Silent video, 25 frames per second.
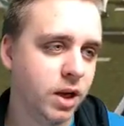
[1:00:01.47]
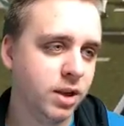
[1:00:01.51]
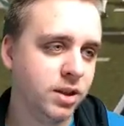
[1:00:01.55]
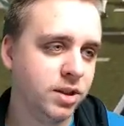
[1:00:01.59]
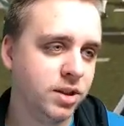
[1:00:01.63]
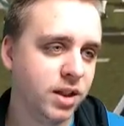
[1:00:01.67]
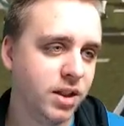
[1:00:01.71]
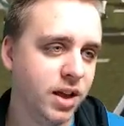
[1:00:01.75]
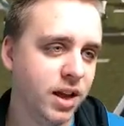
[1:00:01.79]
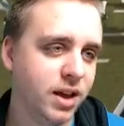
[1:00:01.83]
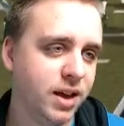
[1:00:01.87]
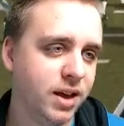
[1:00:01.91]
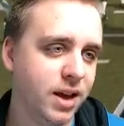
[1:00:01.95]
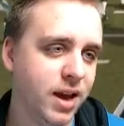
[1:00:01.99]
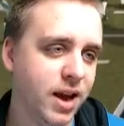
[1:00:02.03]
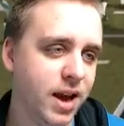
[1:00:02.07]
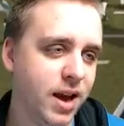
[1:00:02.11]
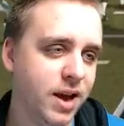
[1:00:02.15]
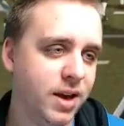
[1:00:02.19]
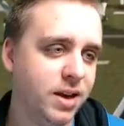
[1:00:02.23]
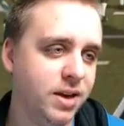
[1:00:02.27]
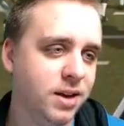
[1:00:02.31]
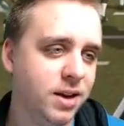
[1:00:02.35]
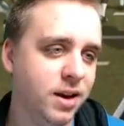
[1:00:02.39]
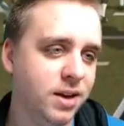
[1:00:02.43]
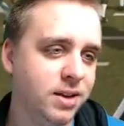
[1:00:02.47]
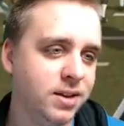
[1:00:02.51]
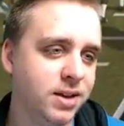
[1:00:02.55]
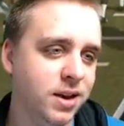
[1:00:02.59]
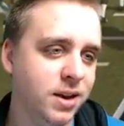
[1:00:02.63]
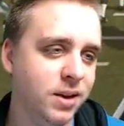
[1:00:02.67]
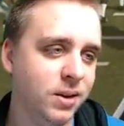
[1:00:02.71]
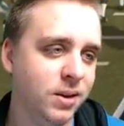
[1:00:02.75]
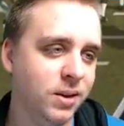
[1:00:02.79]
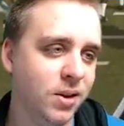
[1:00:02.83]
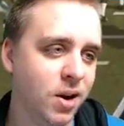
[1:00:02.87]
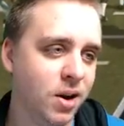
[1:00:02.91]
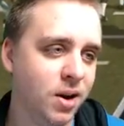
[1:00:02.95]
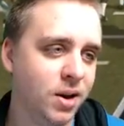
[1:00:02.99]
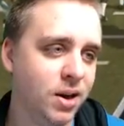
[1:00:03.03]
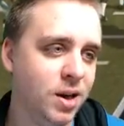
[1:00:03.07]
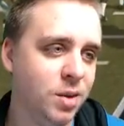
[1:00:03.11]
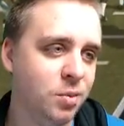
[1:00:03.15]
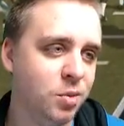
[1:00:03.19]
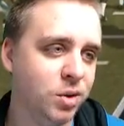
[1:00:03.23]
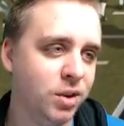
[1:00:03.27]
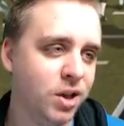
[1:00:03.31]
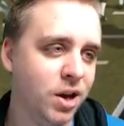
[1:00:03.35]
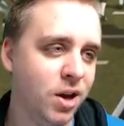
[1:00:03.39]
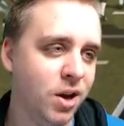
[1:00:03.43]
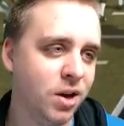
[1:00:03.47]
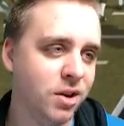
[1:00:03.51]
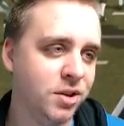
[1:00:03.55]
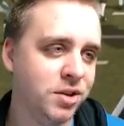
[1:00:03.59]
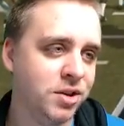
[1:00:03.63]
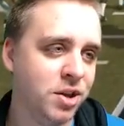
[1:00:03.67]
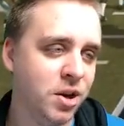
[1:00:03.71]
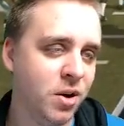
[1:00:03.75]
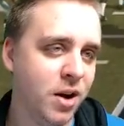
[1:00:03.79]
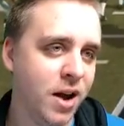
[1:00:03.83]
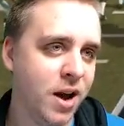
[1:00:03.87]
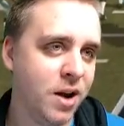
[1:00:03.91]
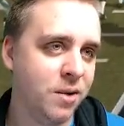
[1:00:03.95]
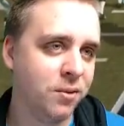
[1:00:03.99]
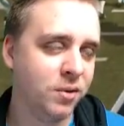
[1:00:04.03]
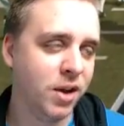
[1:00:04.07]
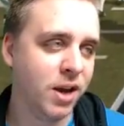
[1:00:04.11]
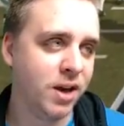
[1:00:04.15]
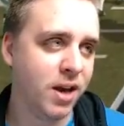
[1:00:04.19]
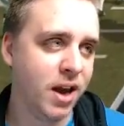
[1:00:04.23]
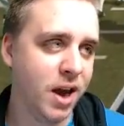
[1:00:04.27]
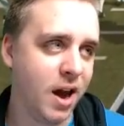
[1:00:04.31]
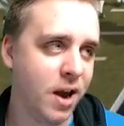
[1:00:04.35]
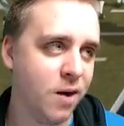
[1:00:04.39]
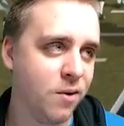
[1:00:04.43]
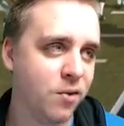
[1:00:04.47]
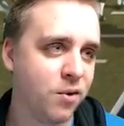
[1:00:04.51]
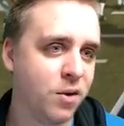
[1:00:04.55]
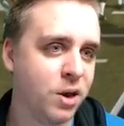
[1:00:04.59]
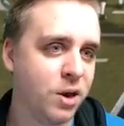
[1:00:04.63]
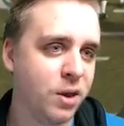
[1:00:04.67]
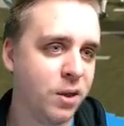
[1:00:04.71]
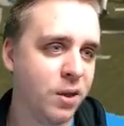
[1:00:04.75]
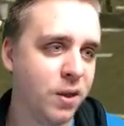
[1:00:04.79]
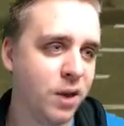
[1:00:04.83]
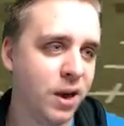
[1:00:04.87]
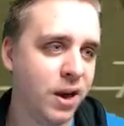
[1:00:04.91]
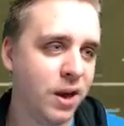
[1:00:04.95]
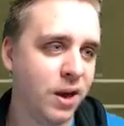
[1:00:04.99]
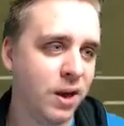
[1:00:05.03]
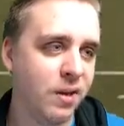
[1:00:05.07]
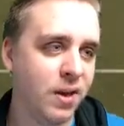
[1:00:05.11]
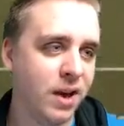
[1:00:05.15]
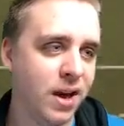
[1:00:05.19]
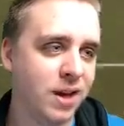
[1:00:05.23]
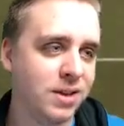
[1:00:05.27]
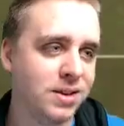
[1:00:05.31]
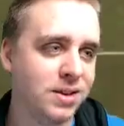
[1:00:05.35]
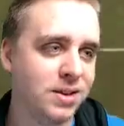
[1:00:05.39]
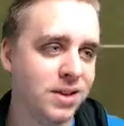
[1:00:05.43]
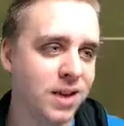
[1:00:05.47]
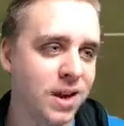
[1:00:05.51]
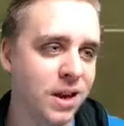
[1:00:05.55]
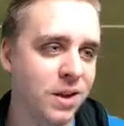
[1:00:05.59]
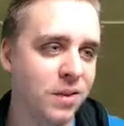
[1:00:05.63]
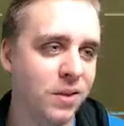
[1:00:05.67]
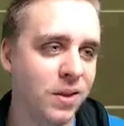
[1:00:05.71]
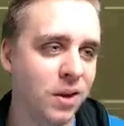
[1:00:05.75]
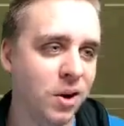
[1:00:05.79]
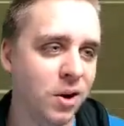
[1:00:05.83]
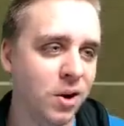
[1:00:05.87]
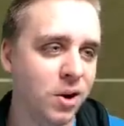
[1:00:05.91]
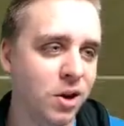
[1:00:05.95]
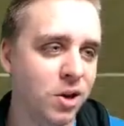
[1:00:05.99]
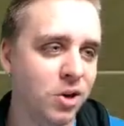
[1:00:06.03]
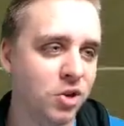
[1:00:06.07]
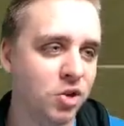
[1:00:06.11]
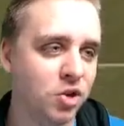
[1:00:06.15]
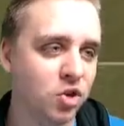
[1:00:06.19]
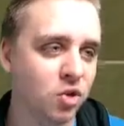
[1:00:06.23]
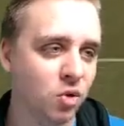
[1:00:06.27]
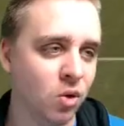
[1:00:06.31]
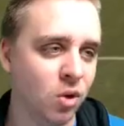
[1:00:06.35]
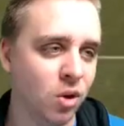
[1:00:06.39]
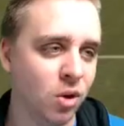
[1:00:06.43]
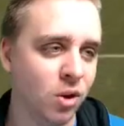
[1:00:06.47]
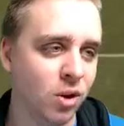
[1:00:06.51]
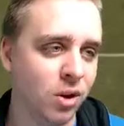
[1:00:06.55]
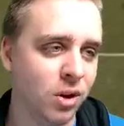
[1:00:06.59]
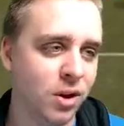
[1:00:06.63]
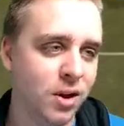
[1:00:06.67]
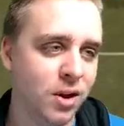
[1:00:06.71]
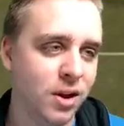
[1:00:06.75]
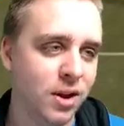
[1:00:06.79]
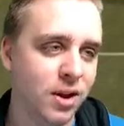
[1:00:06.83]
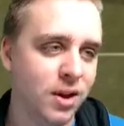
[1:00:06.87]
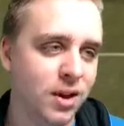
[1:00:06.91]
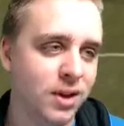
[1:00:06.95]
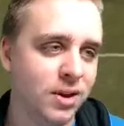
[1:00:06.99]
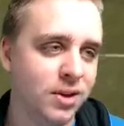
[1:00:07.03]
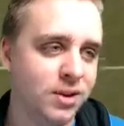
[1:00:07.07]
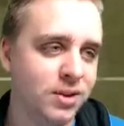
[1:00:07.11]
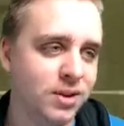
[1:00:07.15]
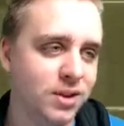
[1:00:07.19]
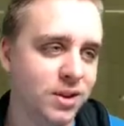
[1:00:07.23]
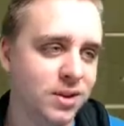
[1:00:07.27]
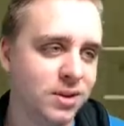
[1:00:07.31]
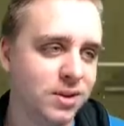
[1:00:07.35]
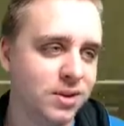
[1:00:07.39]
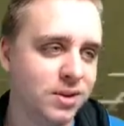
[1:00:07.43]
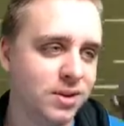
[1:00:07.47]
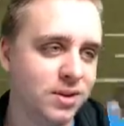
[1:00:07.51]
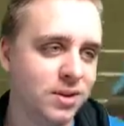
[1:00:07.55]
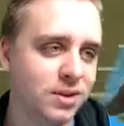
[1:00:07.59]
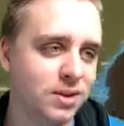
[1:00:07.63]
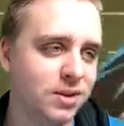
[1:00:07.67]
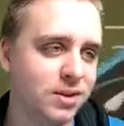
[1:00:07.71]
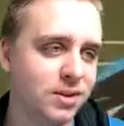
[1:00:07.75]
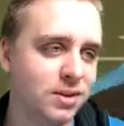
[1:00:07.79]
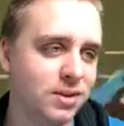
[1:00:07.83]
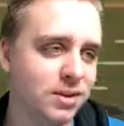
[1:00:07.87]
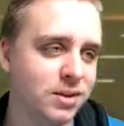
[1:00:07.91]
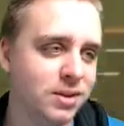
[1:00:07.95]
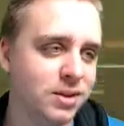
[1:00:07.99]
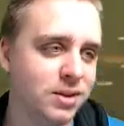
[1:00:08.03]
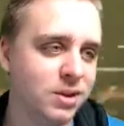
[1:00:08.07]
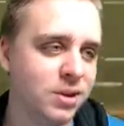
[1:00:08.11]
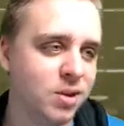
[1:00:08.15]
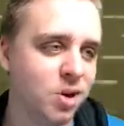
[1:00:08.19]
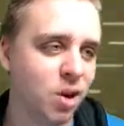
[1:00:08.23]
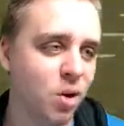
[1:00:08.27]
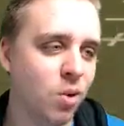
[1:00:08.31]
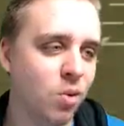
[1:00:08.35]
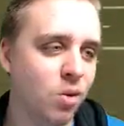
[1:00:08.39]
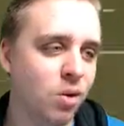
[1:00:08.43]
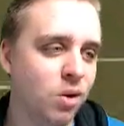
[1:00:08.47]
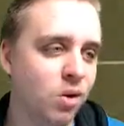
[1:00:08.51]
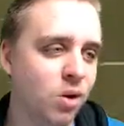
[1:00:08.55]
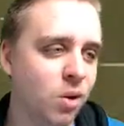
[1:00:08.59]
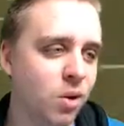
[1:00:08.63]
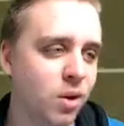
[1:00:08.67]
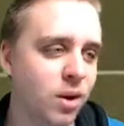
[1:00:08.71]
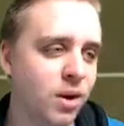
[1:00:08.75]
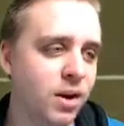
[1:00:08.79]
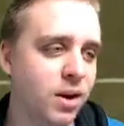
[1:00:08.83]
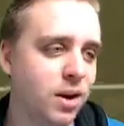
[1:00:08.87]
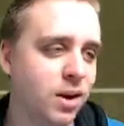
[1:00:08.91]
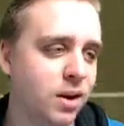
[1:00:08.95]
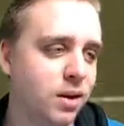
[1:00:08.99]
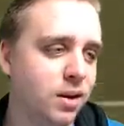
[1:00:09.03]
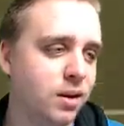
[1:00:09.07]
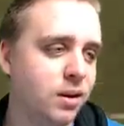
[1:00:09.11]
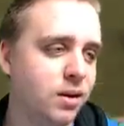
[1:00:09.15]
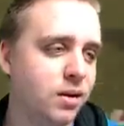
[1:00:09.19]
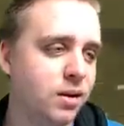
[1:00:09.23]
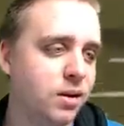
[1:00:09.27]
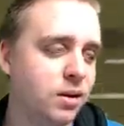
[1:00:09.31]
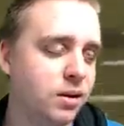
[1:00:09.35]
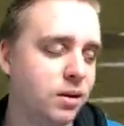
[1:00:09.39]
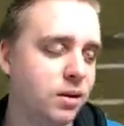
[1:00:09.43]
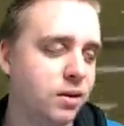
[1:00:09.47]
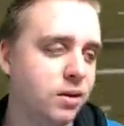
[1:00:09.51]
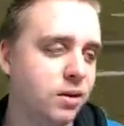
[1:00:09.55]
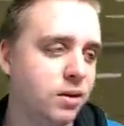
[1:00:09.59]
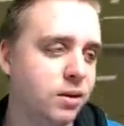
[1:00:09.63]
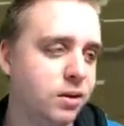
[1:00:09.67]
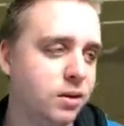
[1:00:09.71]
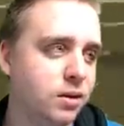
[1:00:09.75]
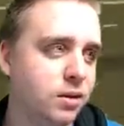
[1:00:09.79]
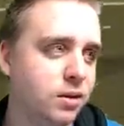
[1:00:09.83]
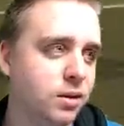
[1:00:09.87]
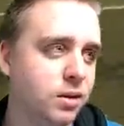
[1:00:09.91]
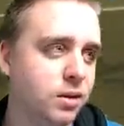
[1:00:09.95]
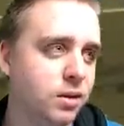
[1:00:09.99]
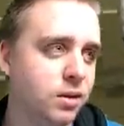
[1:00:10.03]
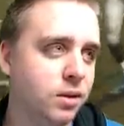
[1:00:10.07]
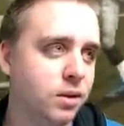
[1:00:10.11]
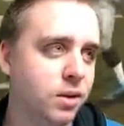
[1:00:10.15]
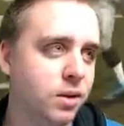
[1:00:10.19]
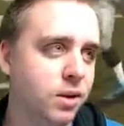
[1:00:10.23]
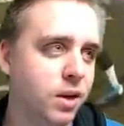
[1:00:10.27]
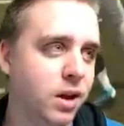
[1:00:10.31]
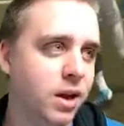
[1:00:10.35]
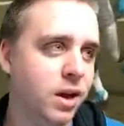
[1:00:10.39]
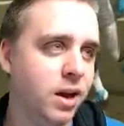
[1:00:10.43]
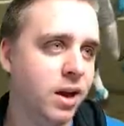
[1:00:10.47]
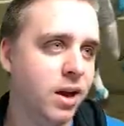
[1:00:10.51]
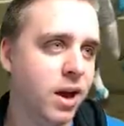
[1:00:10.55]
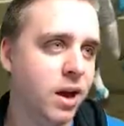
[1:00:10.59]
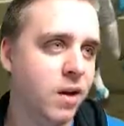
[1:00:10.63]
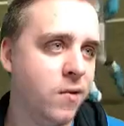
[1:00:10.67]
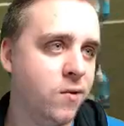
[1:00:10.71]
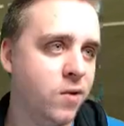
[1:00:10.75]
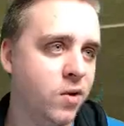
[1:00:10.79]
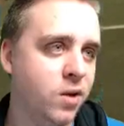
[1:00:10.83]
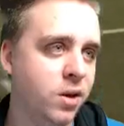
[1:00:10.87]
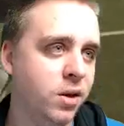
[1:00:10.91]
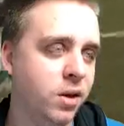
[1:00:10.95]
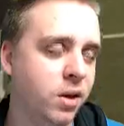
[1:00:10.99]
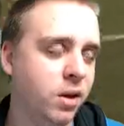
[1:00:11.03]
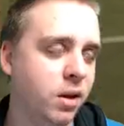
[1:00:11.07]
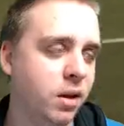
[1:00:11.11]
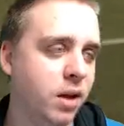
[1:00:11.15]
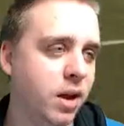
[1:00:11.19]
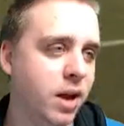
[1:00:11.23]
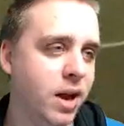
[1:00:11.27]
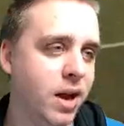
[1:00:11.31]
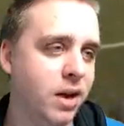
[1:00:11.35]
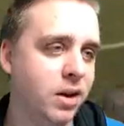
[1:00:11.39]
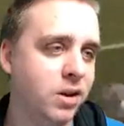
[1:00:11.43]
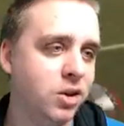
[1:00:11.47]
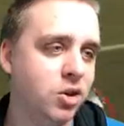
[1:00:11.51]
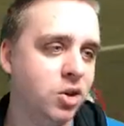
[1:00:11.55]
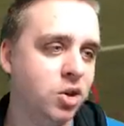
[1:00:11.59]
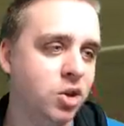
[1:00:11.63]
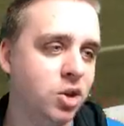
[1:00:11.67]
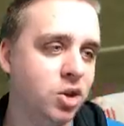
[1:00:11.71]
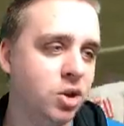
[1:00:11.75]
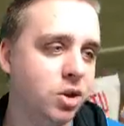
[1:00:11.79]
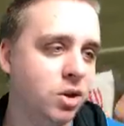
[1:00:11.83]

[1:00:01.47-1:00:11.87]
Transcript: It's like, yeah, he does get lucky, but they also have like everything that's in their control just so good. They get every little edge.